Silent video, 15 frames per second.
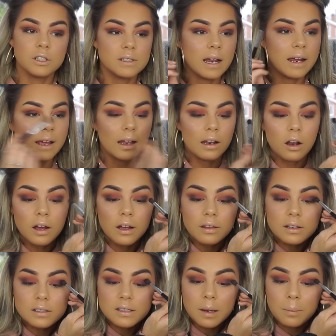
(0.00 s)
Just taking
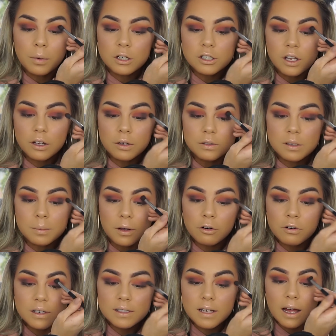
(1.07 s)
like the same brush that I used in my
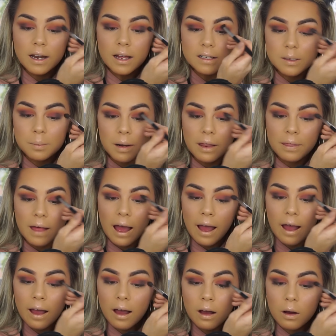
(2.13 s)
crease earlier to blend that
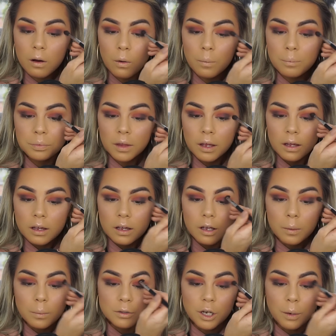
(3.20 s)
out.
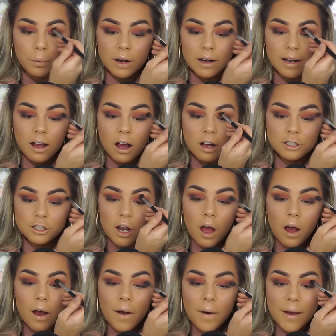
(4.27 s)
Don't want any harsh
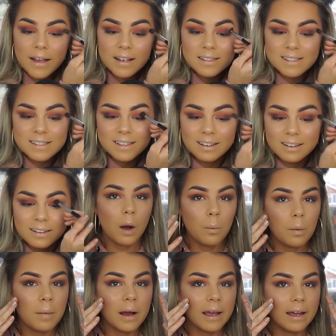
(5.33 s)
lines. I
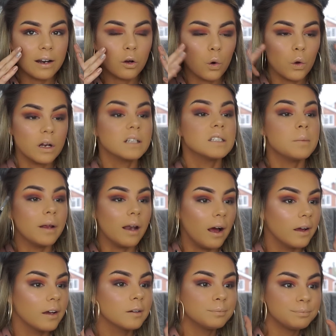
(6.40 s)
want my inner corner to be
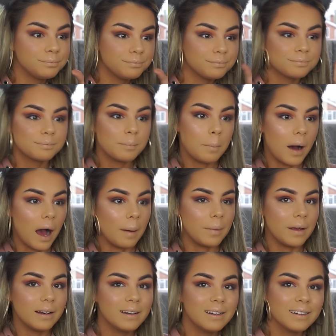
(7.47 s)
like
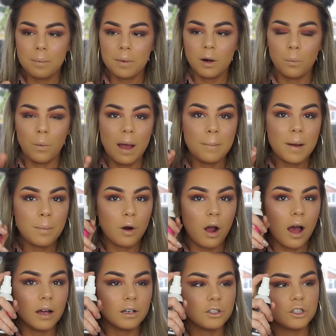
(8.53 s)
popping. I'm gonna wet my
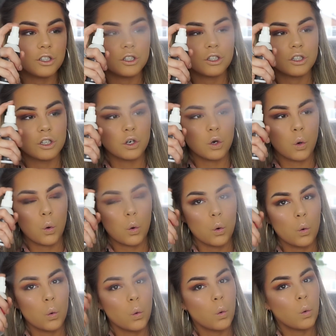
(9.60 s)
brush.
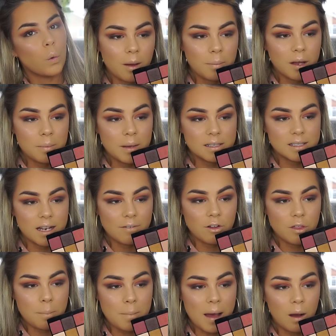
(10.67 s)
I'm gonna mix
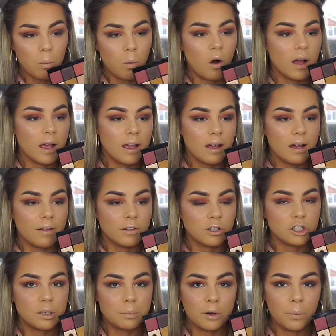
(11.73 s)
together the matte white and the
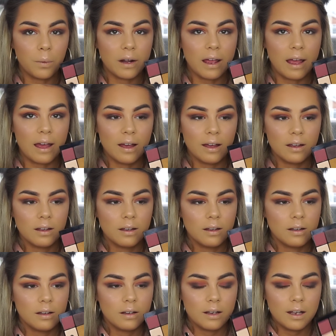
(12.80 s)
shimmery one here
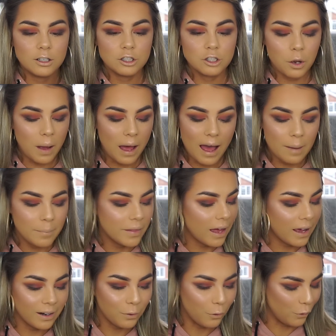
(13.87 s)
and just go ham in
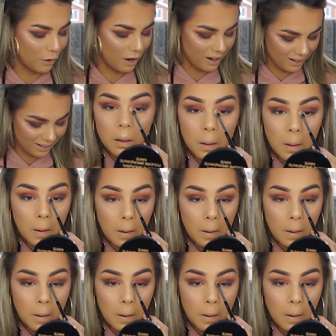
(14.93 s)
that inner corner.